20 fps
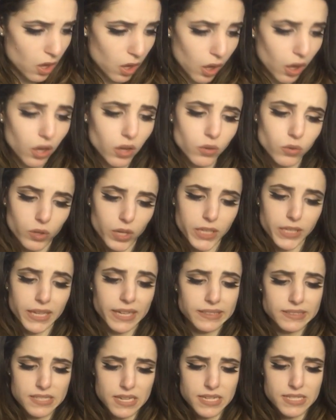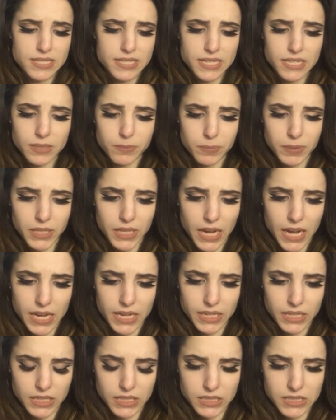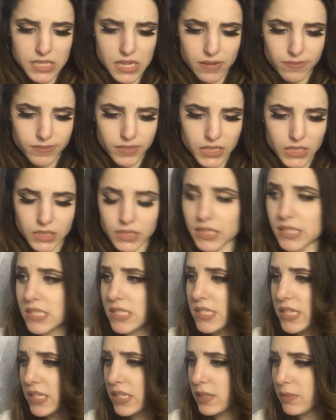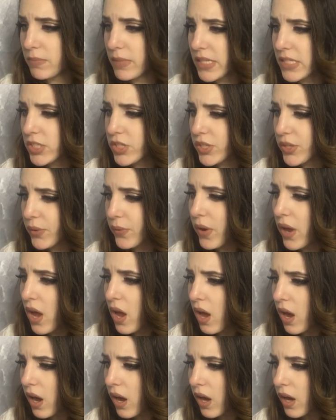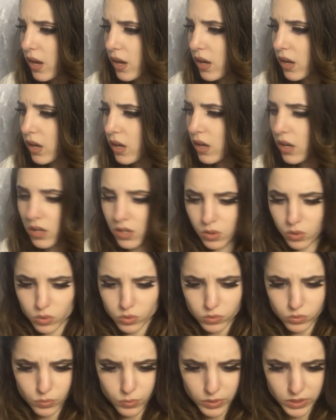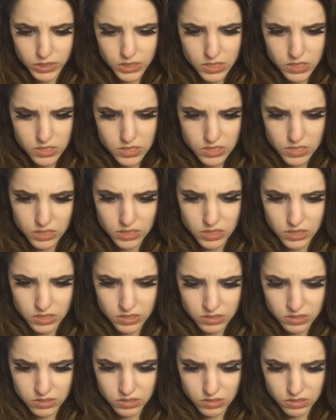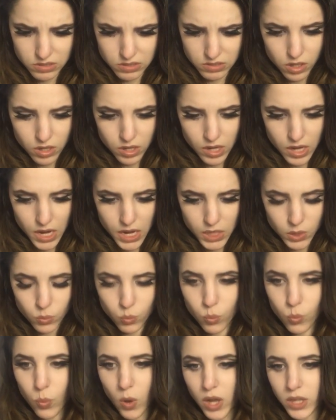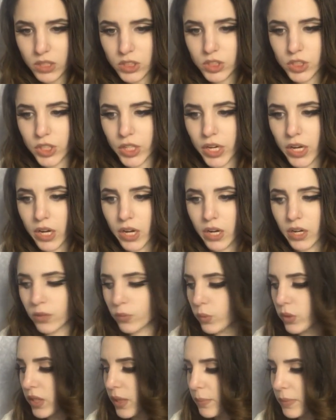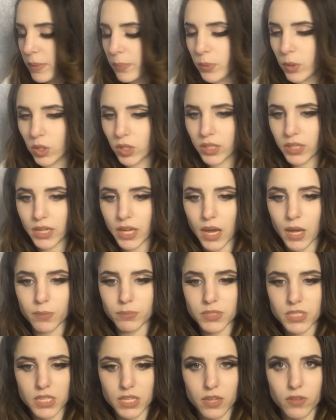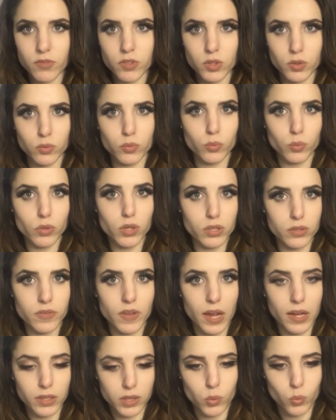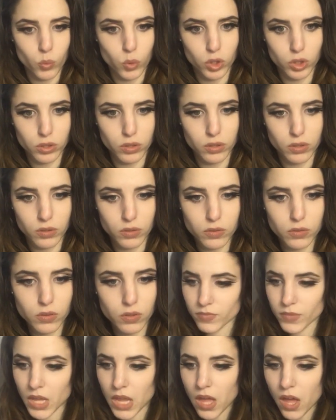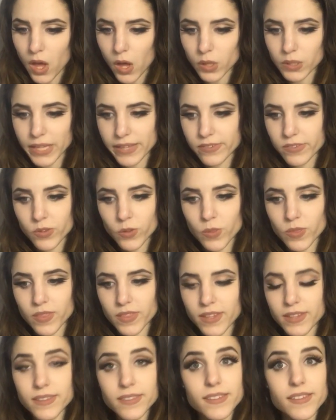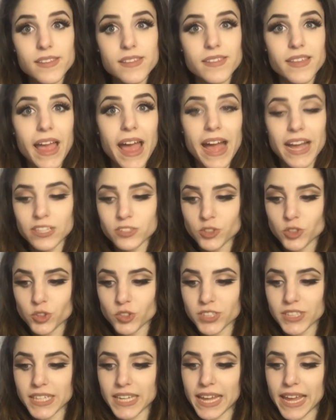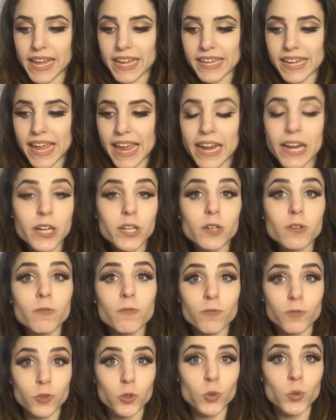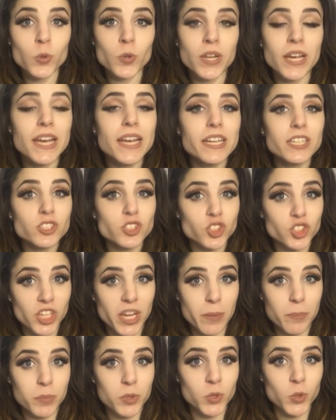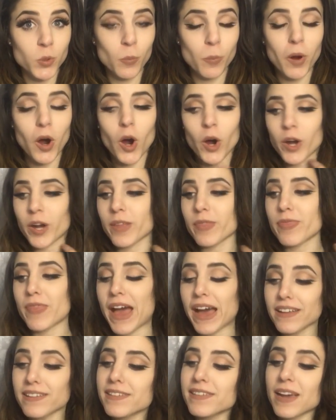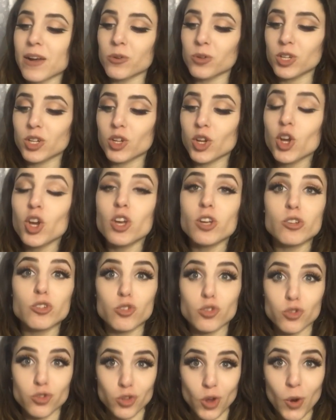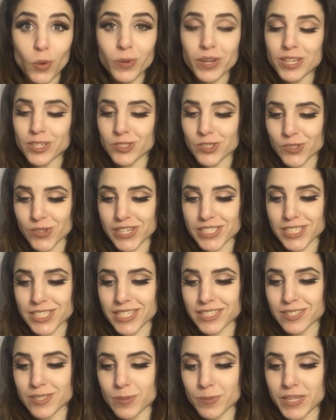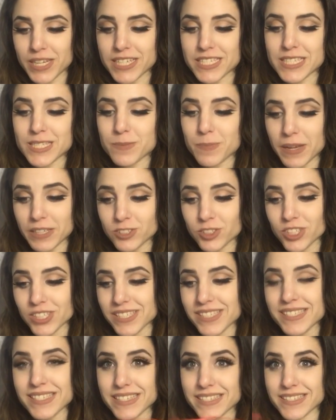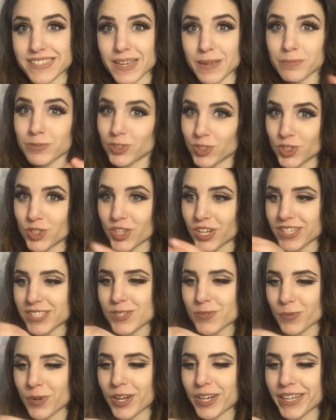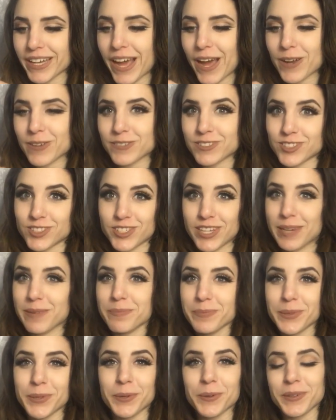Oh, I guess I did, but I definitely didn't mean to. Oh, what is this? I wonder, well, let me pull it up to give you exactly what it is. Okay, so this is actually a hair food shampoo bar. That sounded so interesting to me, especially since I'm just running out of a shampoo